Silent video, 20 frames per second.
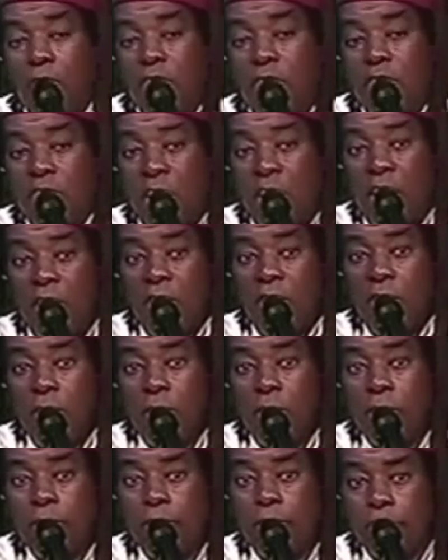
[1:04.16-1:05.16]
just ask them,
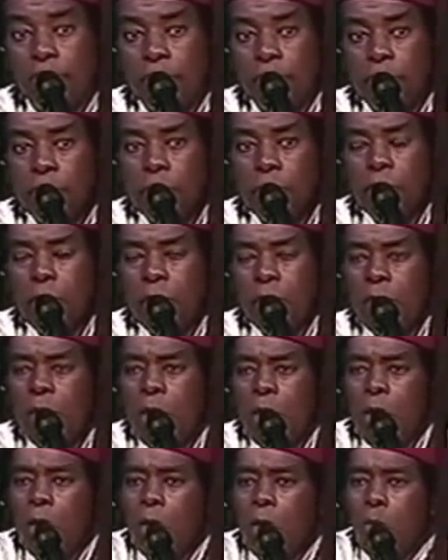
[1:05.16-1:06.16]

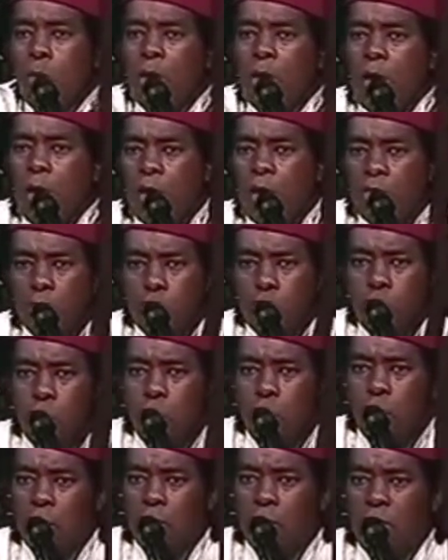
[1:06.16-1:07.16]
what are
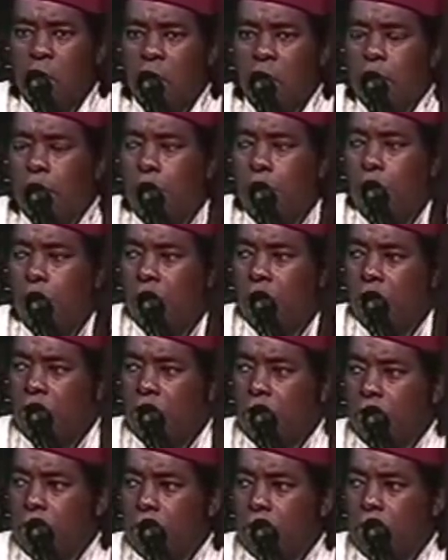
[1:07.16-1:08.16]
the 10
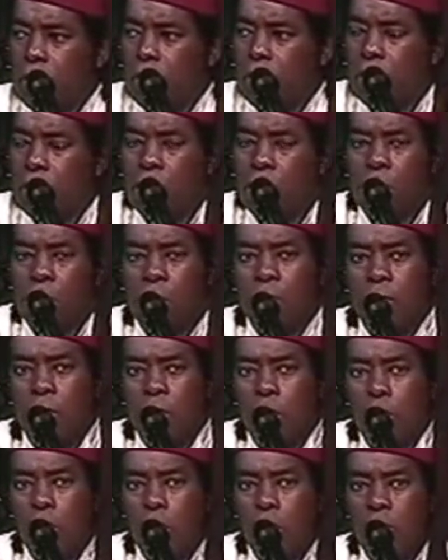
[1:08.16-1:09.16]
points of
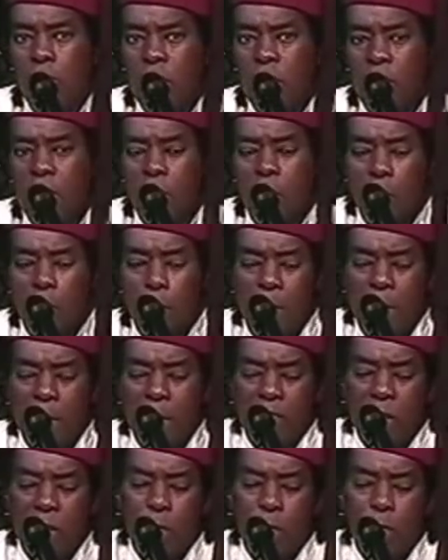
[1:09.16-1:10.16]
codes that all
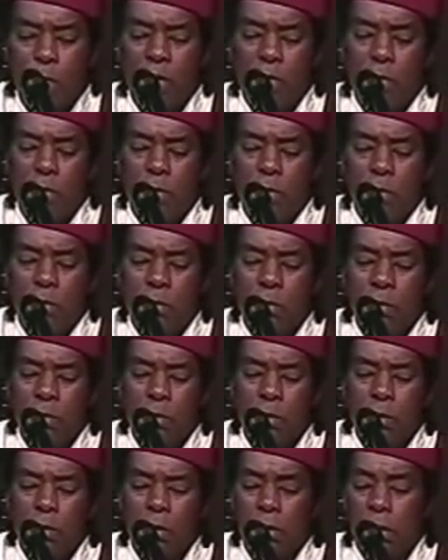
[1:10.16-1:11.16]
banks operate on?
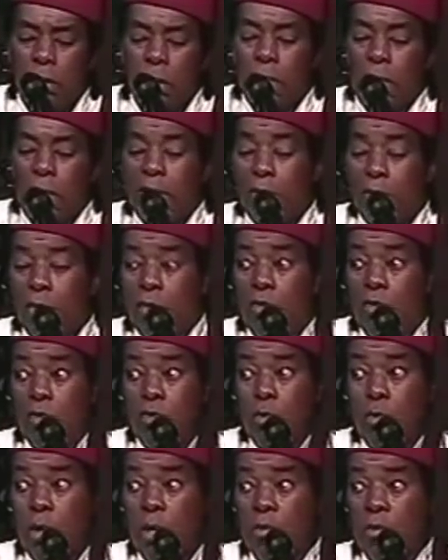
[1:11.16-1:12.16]
They might look at you
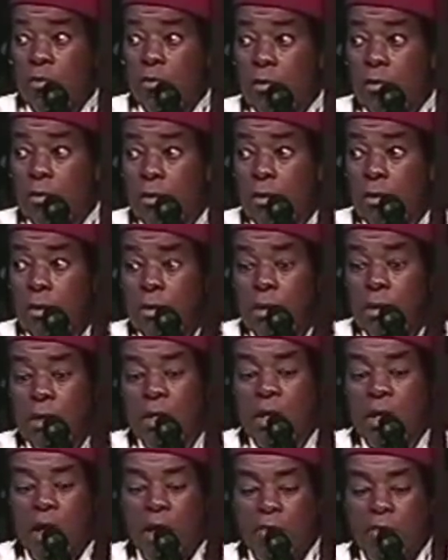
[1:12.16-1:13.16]
twice
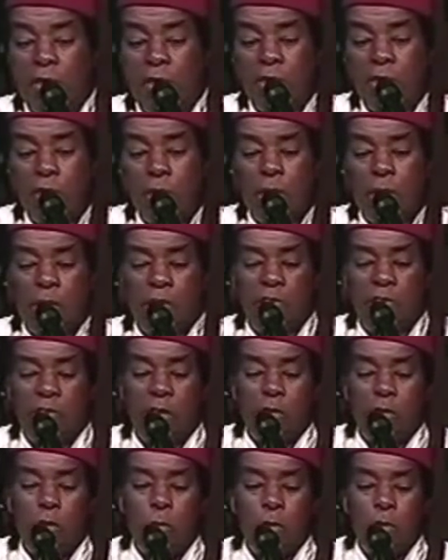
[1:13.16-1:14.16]
and not tell you, but
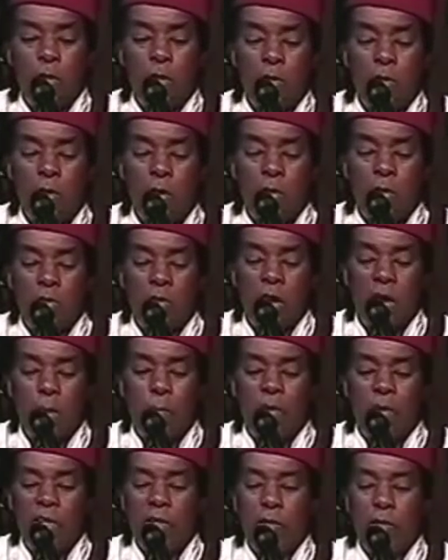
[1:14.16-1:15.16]
they're
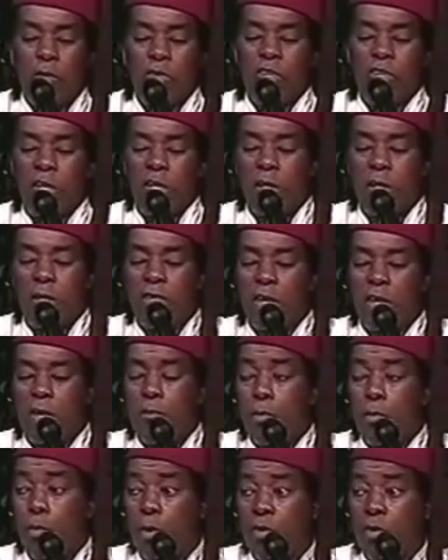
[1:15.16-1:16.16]
operating on 10
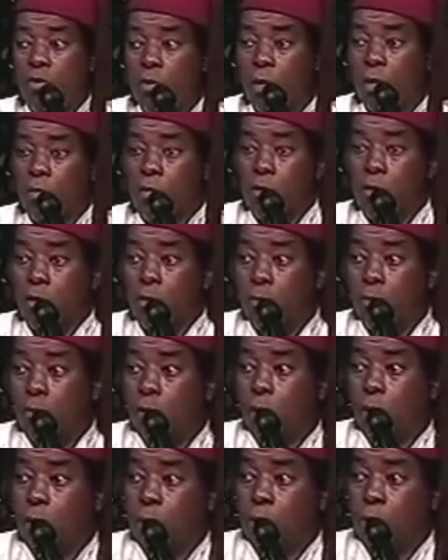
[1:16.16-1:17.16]
points of the
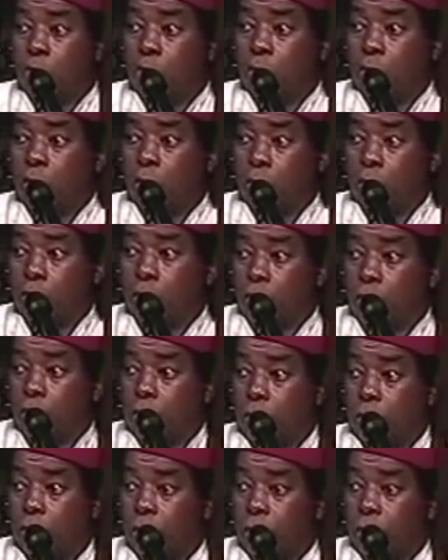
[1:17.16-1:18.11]
Uniform Commercial Codes.